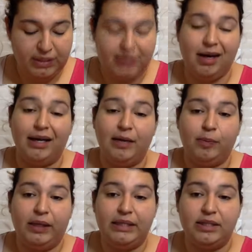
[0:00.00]
tectonic
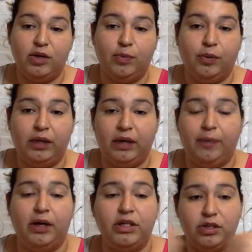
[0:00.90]
plates that are pulling apart.